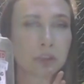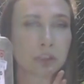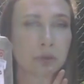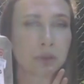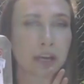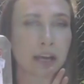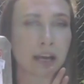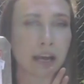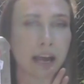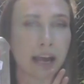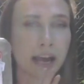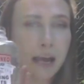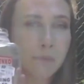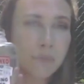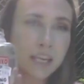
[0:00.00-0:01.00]
Luna
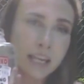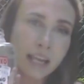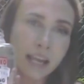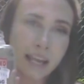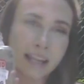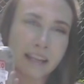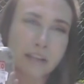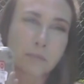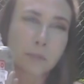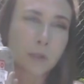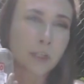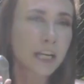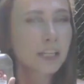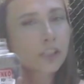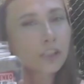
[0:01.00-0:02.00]
happy and
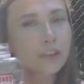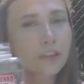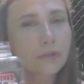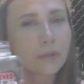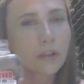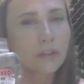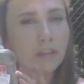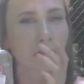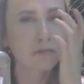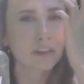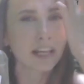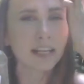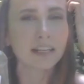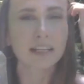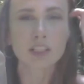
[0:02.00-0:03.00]
praise her throughout the
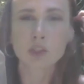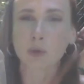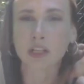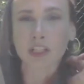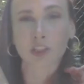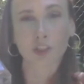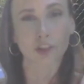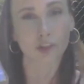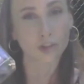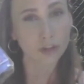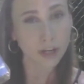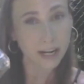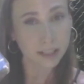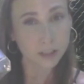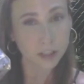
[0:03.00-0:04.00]
flight, as well as
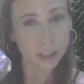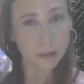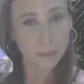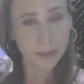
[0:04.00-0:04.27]
distract her a